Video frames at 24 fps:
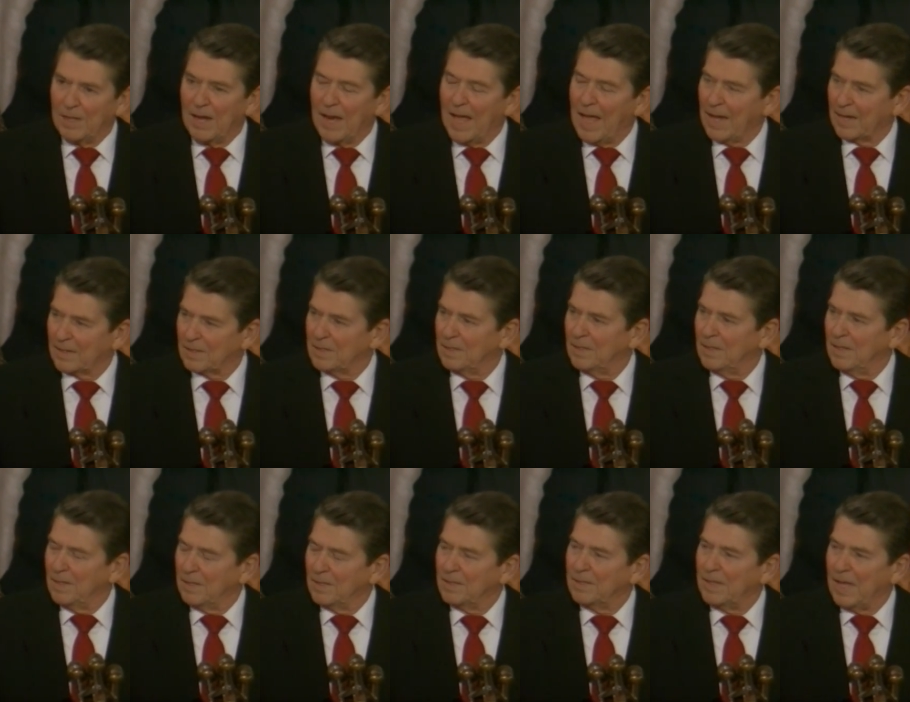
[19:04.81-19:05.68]
enact
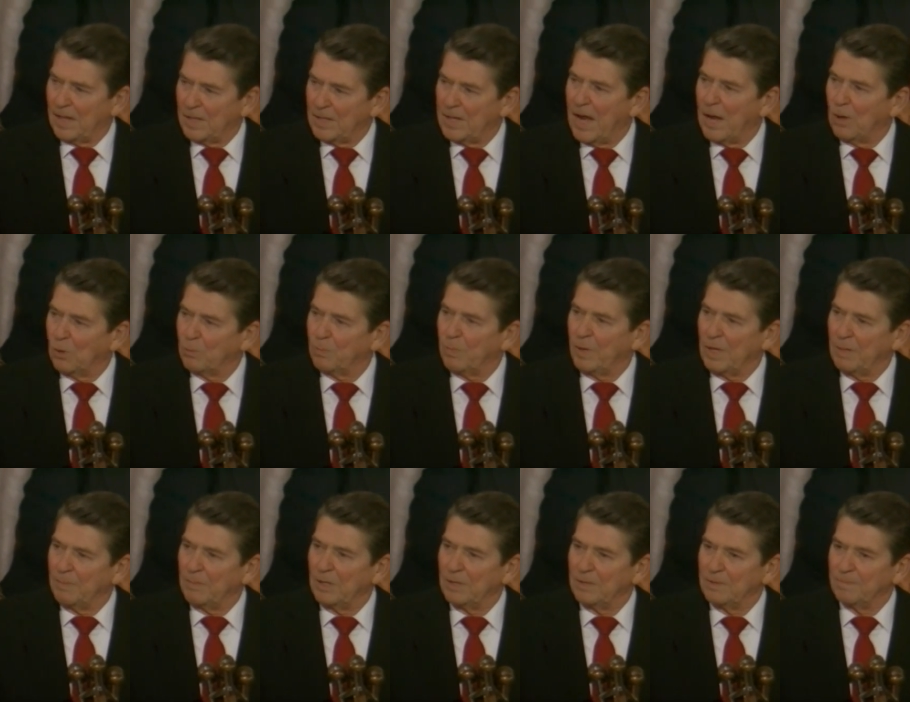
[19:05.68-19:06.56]
that down
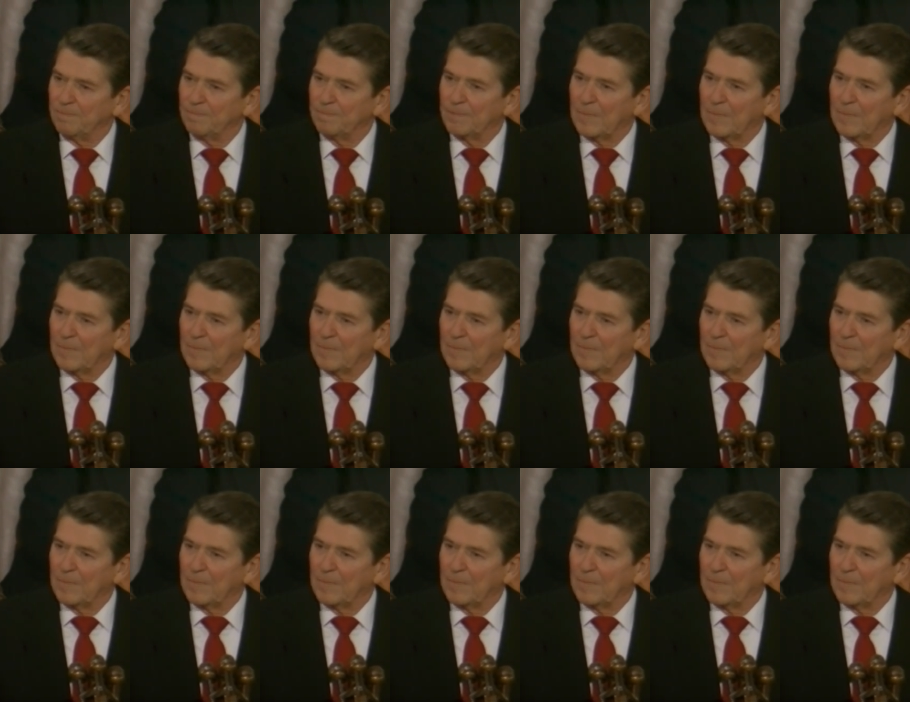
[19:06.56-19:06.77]
payment.